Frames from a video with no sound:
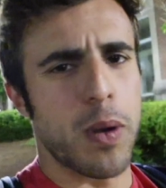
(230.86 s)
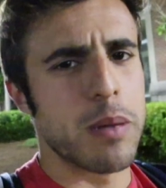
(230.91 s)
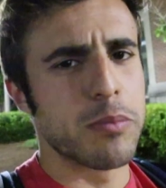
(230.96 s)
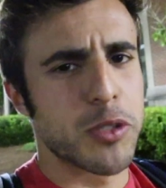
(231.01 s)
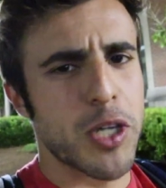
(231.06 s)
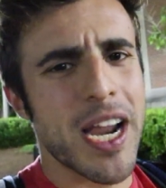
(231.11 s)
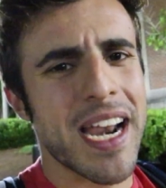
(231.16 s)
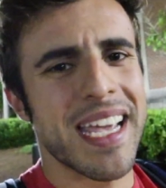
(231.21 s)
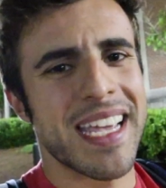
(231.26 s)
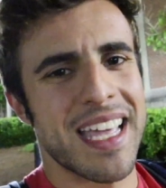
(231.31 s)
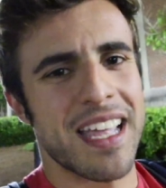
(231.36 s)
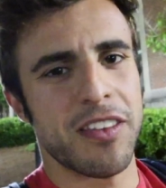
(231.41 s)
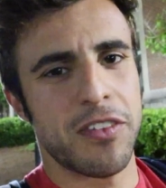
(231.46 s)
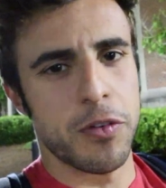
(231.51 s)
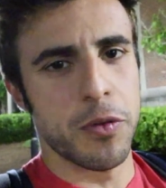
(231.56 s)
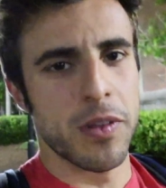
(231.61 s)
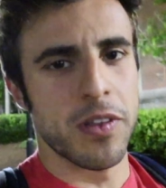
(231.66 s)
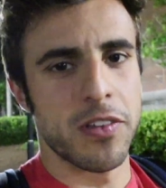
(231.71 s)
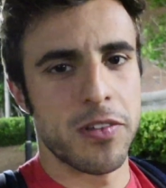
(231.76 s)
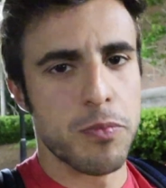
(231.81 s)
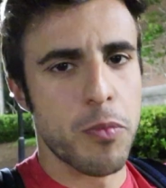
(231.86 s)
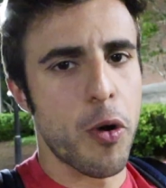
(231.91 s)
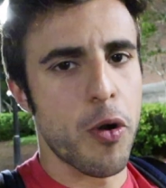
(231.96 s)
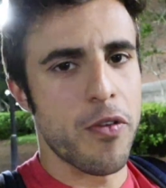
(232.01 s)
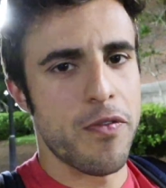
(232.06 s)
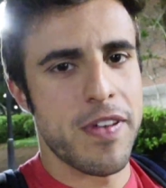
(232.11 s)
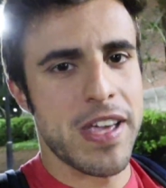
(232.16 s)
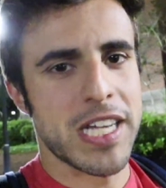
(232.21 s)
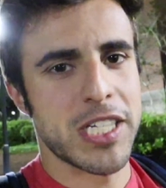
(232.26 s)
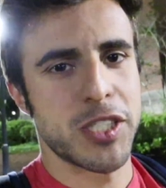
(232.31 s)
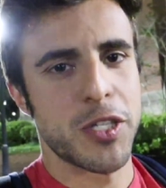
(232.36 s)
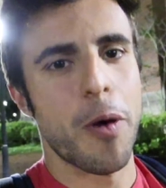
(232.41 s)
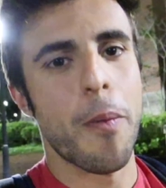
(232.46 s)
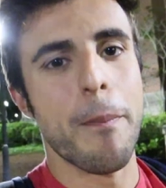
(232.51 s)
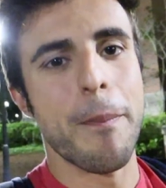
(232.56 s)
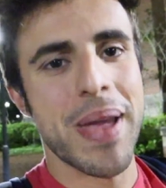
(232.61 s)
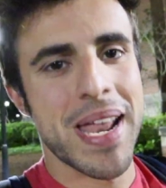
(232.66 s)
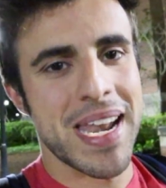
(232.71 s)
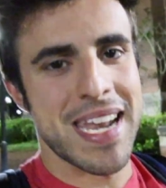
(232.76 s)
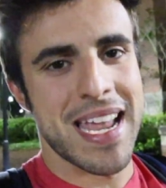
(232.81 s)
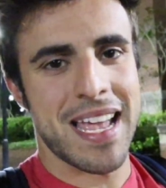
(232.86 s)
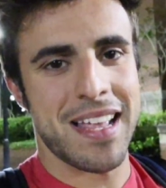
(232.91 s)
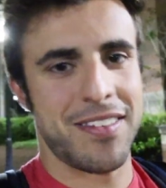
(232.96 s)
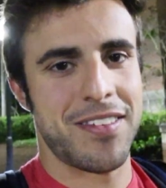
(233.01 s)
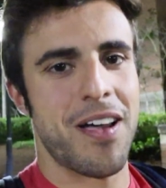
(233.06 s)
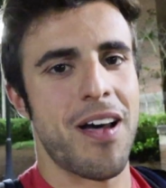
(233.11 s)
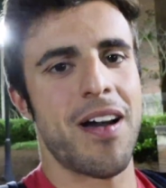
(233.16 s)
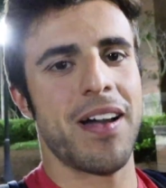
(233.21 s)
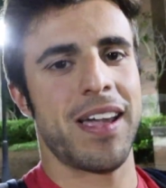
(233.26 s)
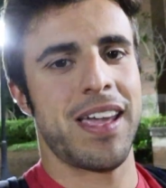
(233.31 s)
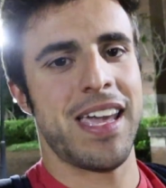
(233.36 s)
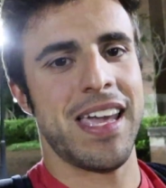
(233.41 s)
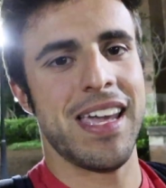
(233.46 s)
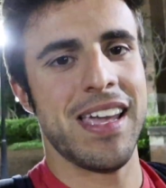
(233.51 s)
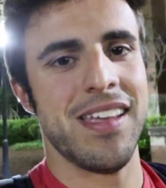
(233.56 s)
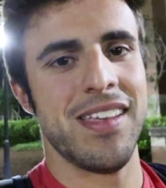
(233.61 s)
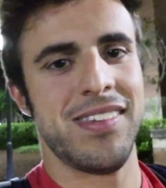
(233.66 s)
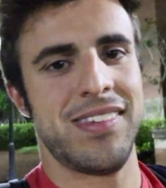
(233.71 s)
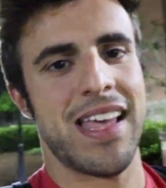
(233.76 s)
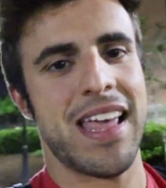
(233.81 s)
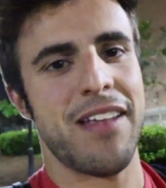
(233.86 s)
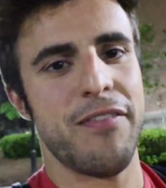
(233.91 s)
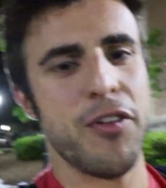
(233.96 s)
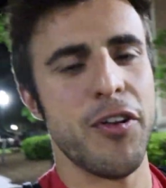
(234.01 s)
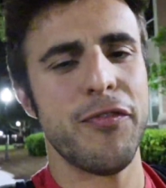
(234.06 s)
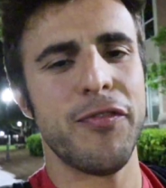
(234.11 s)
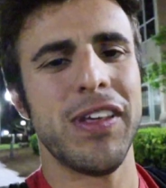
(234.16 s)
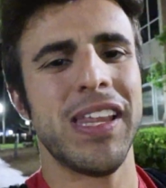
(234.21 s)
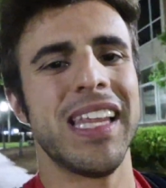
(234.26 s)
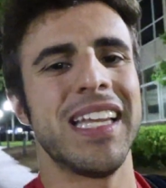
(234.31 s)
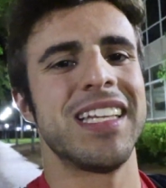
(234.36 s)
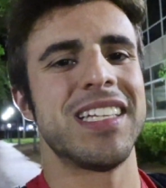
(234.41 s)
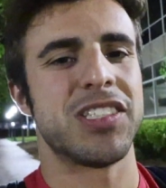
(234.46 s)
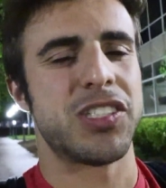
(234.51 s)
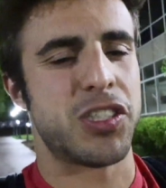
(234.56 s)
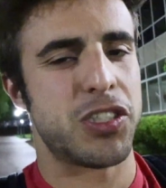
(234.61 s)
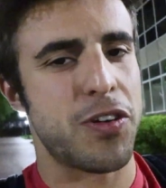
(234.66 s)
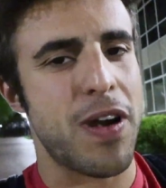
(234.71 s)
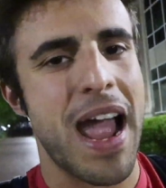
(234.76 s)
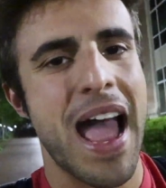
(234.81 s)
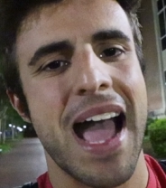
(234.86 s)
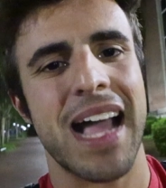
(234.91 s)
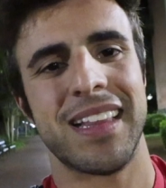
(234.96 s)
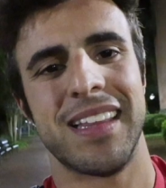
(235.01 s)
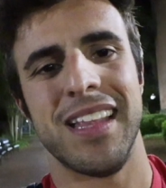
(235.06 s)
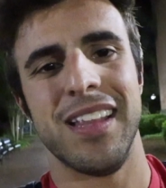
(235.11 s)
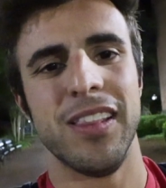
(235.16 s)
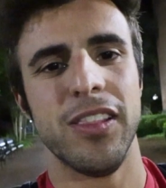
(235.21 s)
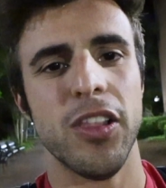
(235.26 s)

what I'm trying to get to in this motivational midnight talk is that if you're feeling distracted,